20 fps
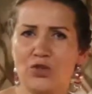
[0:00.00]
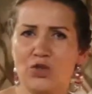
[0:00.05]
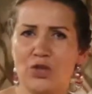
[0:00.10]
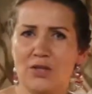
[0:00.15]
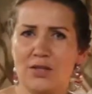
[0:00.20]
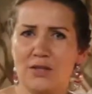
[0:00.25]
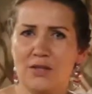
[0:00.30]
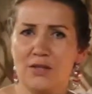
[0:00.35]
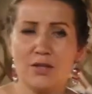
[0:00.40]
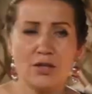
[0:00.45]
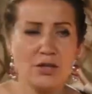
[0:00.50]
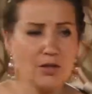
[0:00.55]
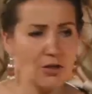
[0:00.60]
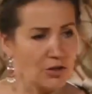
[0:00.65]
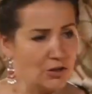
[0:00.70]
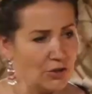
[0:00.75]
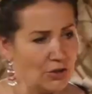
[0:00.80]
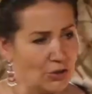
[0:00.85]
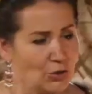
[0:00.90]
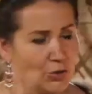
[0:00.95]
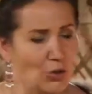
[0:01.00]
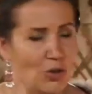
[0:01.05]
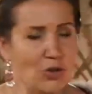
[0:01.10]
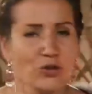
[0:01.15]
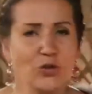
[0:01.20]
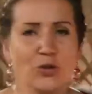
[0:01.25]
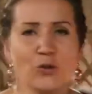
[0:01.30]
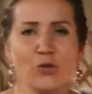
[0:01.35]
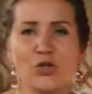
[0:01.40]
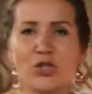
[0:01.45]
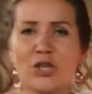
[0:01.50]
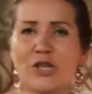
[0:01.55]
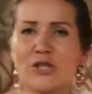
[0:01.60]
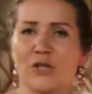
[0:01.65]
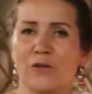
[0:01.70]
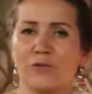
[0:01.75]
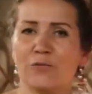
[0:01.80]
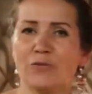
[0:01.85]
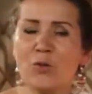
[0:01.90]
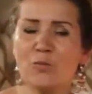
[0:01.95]
has lost, and the
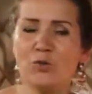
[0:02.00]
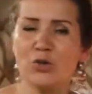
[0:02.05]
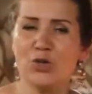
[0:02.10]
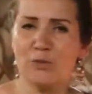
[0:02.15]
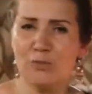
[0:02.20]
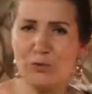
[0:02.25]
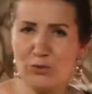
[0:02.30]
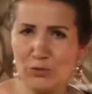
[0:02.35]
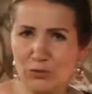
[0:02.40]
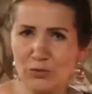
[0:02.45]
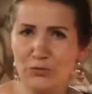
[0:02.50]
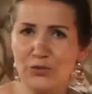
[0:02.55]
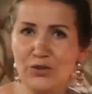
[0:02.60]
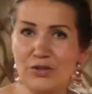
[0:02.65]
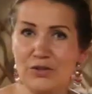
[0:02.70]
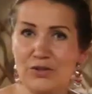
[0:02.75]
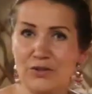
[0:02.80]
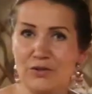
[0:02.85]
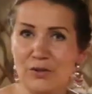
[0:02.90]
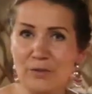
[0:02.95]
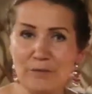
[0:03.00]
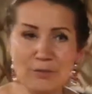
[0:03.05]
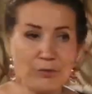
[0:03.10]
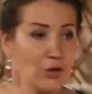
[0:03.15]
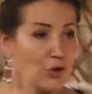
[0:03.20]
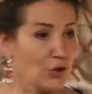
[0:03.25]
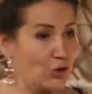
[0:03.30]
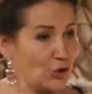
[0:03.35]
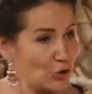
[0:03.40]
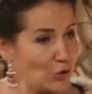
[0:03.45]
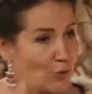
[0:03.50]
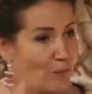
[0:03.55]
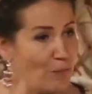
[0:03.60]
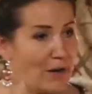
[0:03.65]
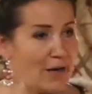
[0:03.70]
state of true balance is lost.